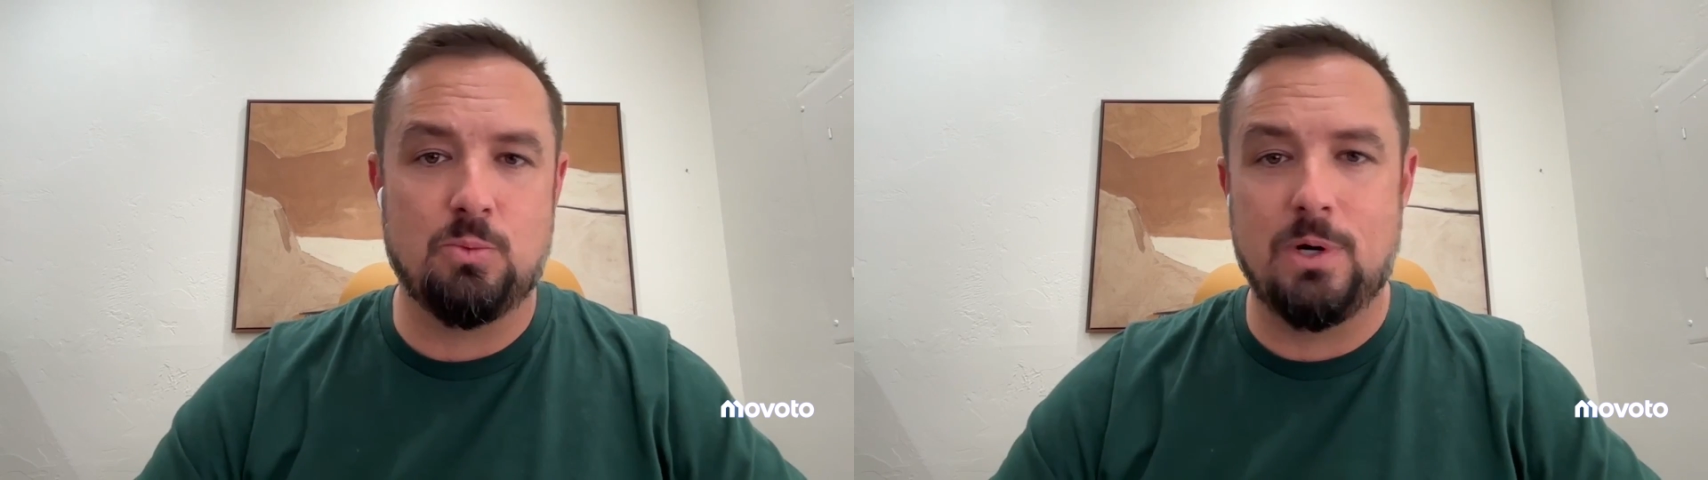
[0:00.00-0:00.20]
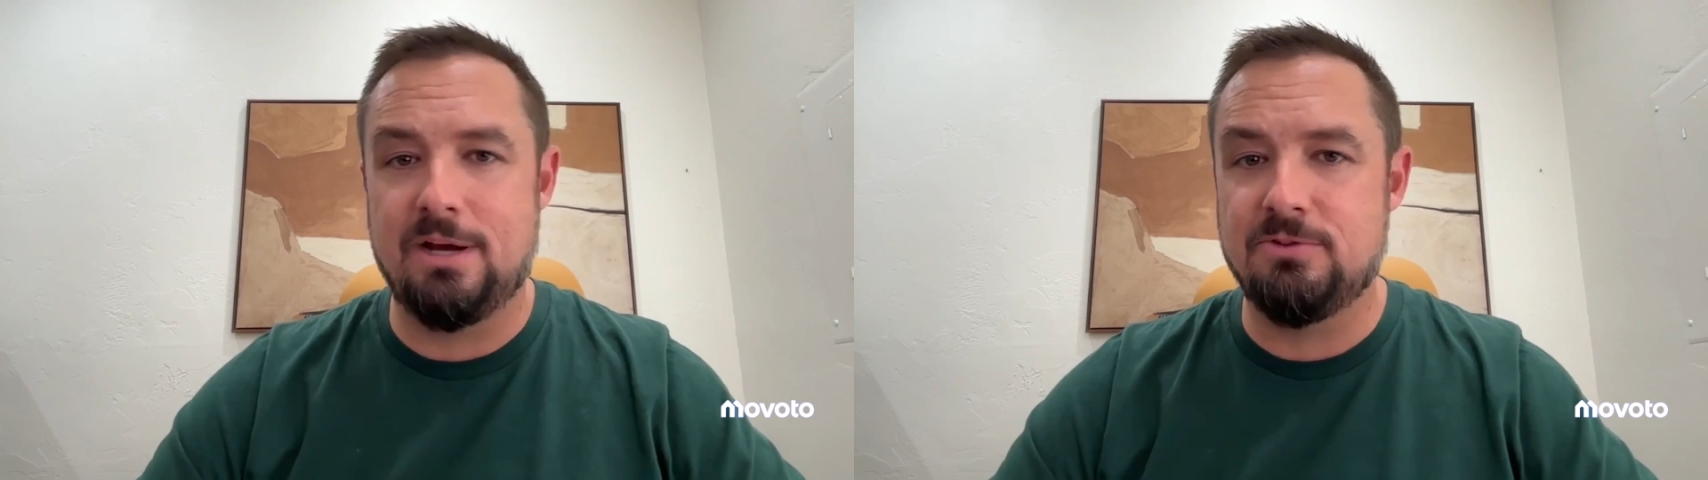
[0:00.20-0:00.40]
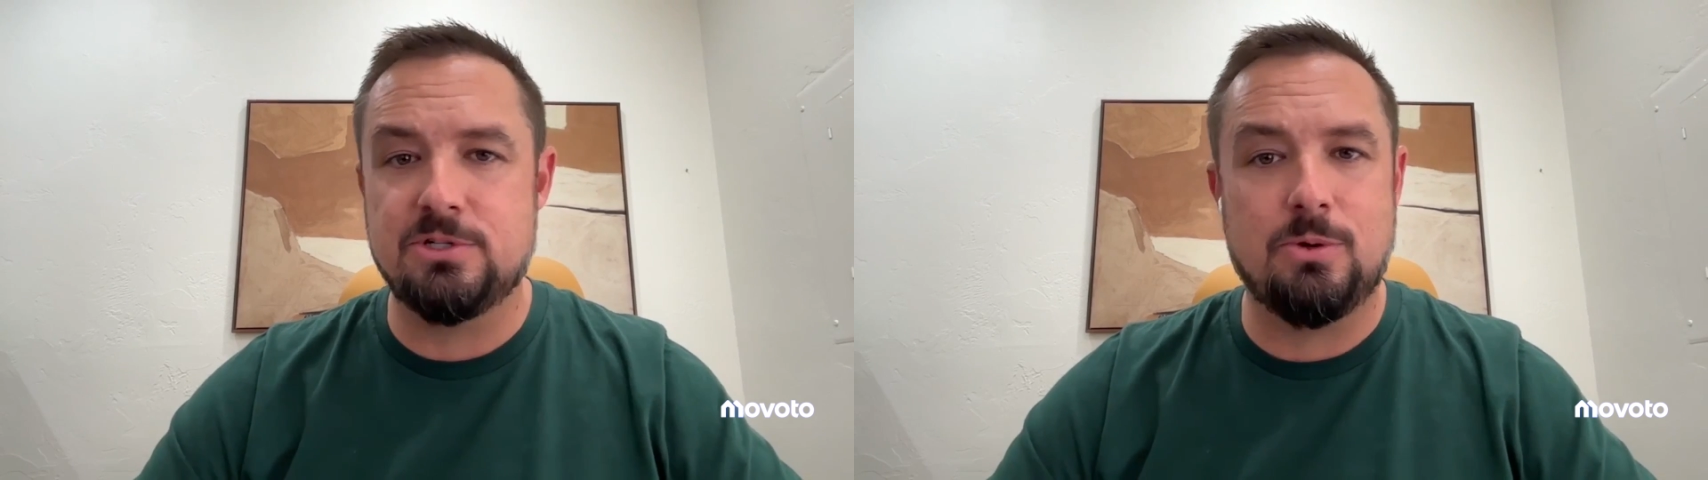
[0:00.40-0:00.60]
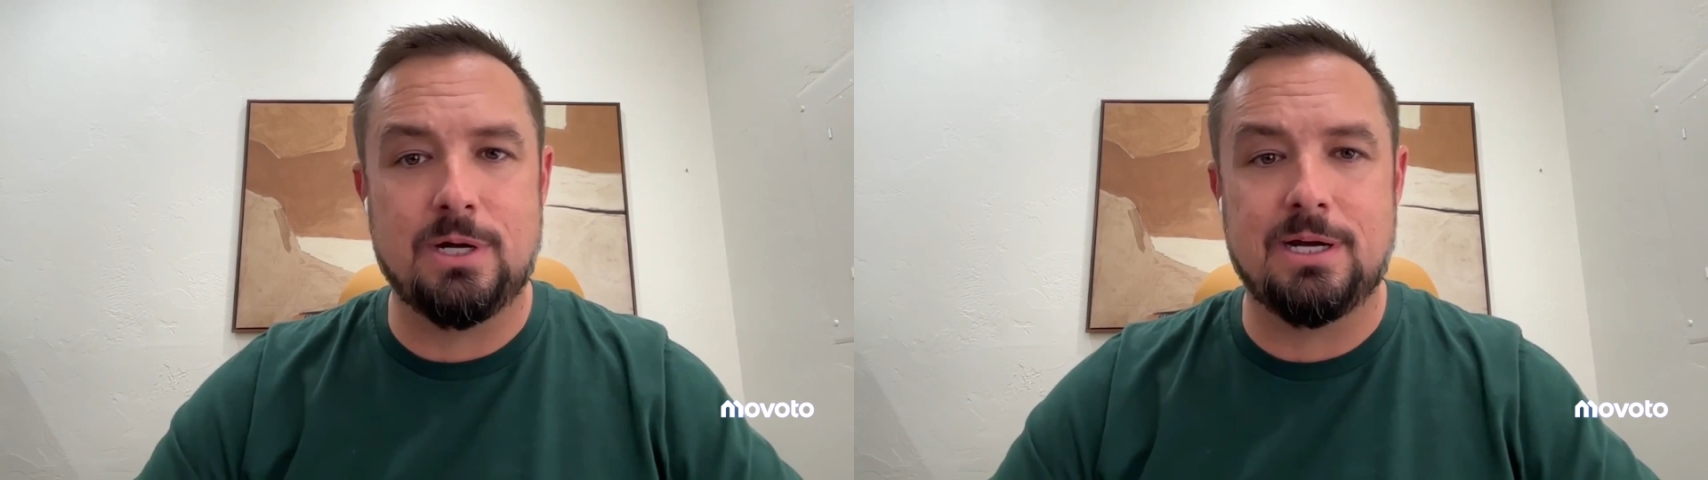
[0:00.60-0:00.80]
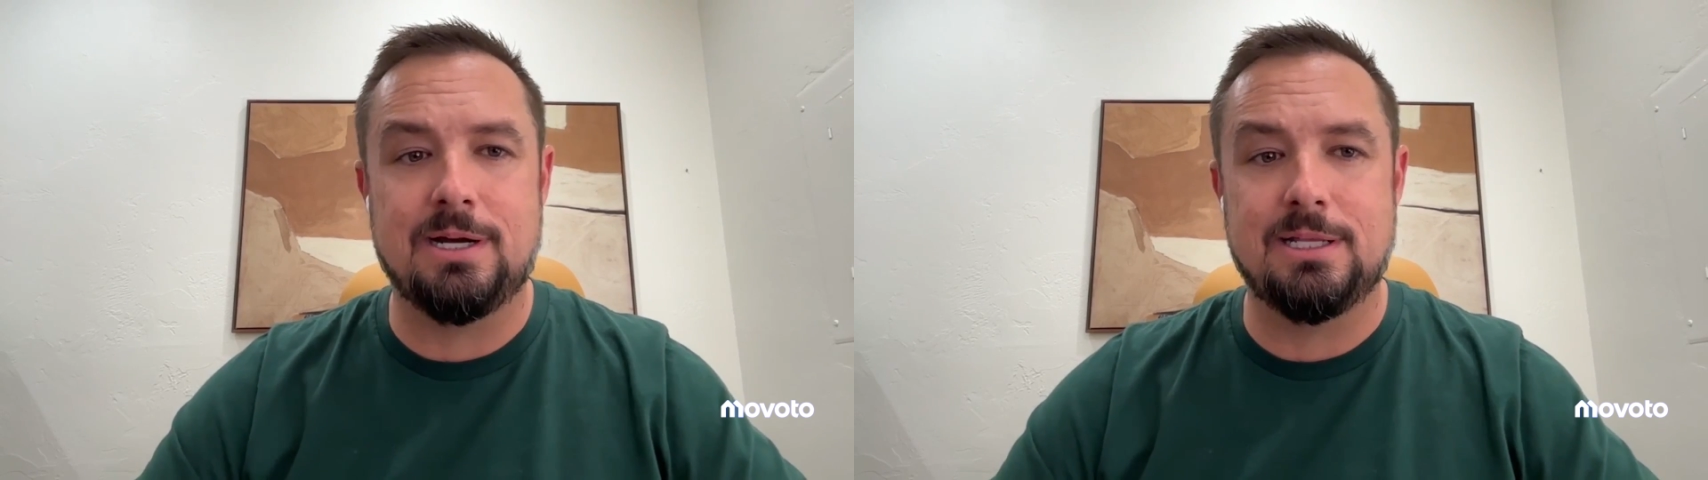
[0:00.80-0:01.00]
whatever's
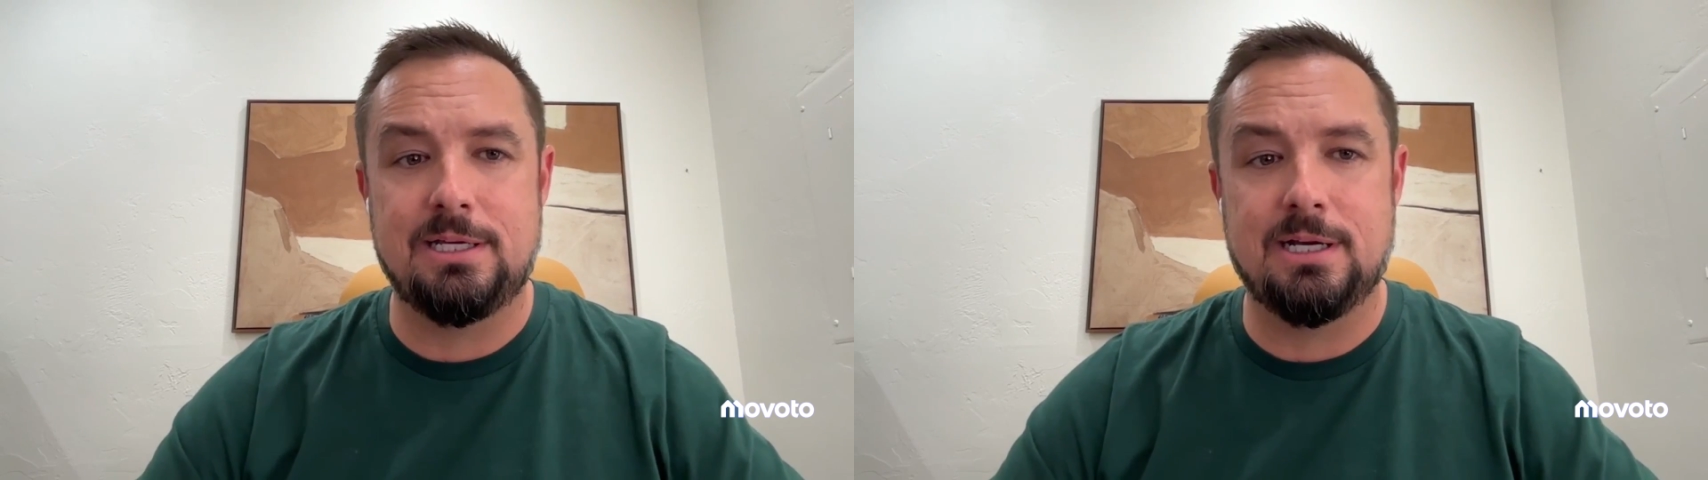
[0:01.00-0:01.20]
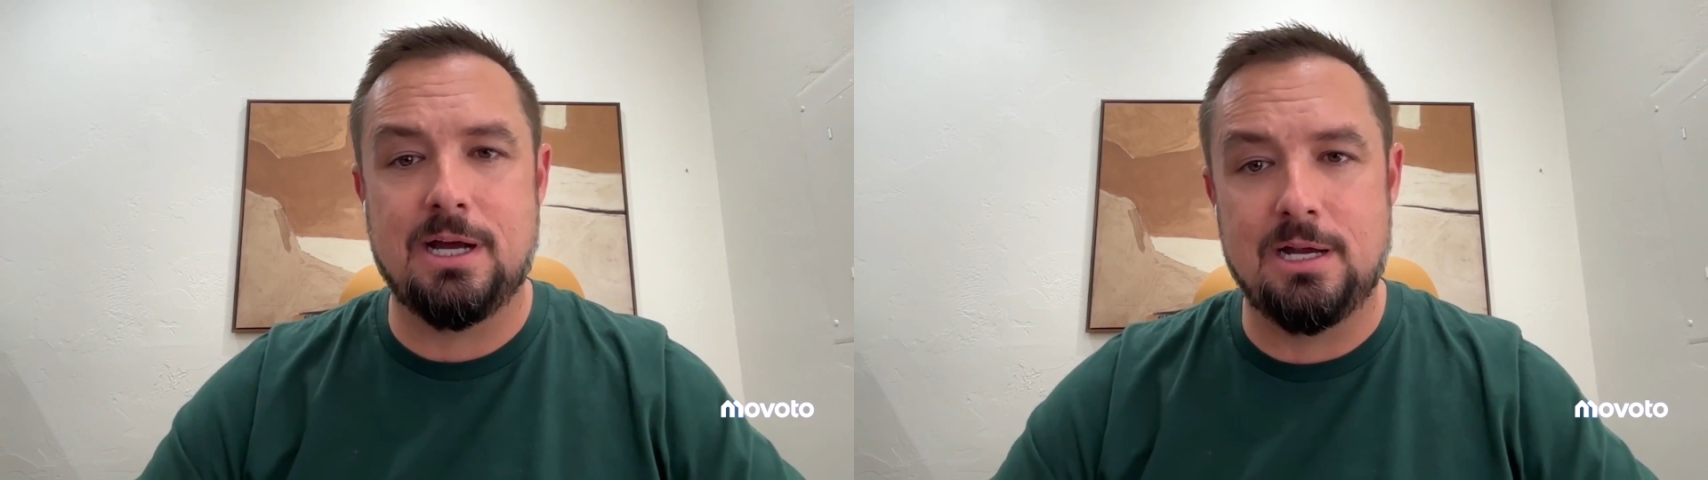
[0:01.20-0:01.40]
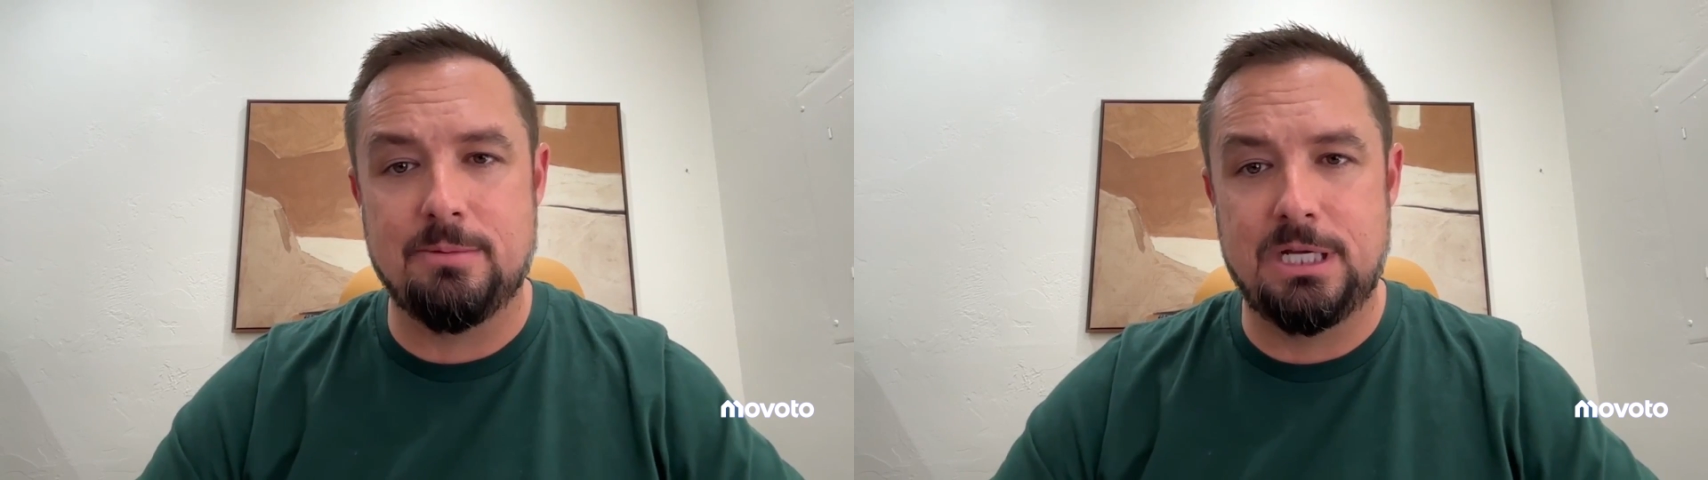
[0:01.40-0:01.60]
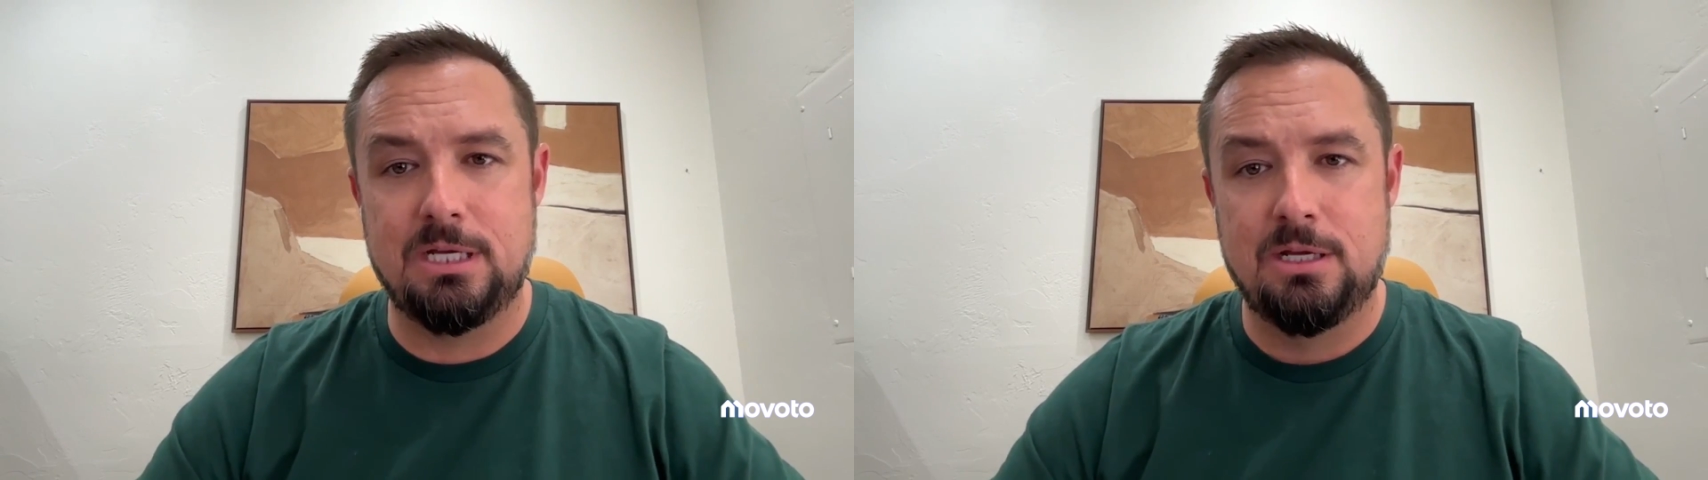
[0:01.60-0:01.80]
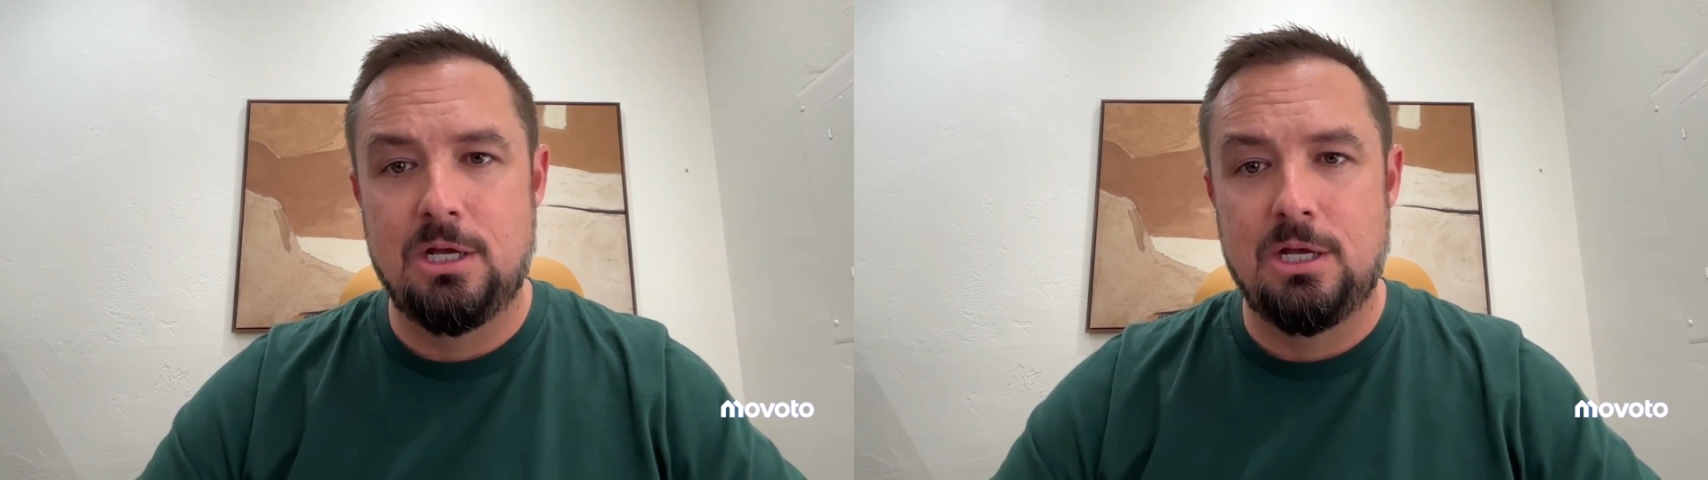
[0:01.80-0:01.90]
going on in the economy.